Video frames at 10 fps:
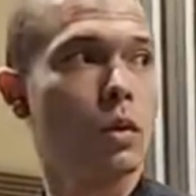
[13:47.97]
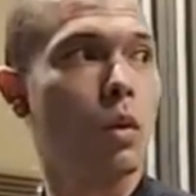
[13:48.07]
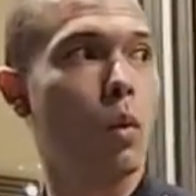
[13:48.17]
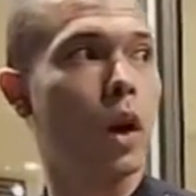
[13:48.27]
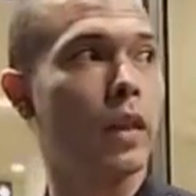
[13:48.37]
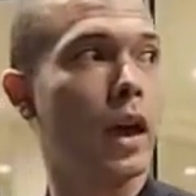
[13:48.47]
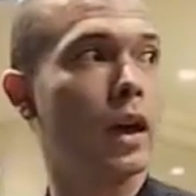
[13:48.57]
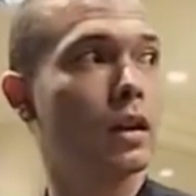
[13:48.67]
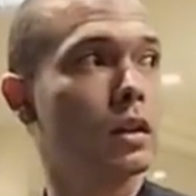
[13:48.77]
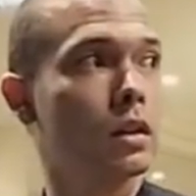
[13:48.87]
are the
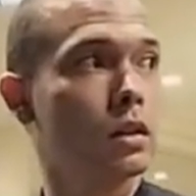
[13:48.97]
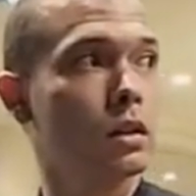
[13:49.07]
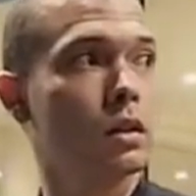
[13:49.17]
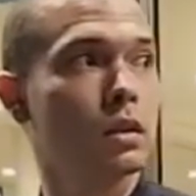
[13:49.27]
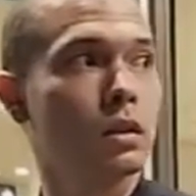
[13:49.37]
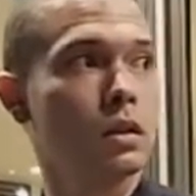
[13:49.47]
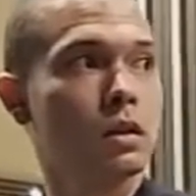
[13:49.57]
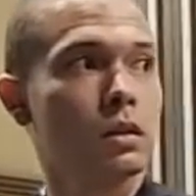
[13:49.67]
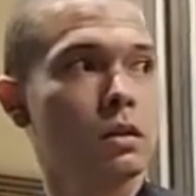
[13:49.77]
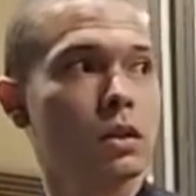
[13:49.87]

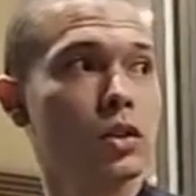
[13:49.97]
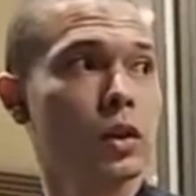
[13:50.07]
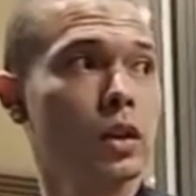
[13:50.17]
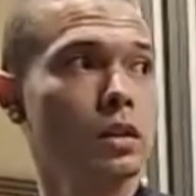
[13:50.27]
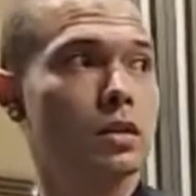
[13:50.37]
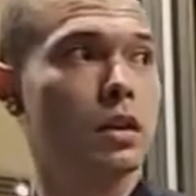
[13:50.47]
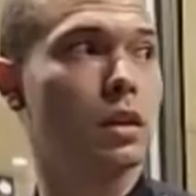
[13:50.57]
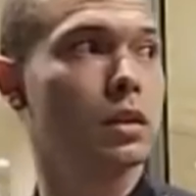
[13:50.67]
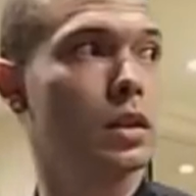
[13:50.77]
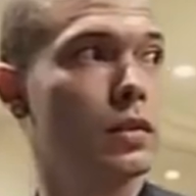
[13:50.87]
hat. are doing good this year.
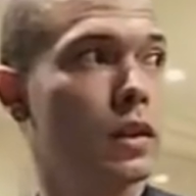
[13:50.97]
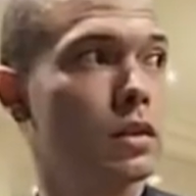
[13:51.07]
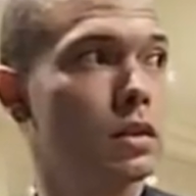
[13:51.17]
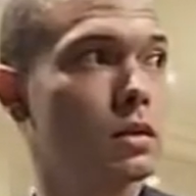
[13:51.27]
Good defense.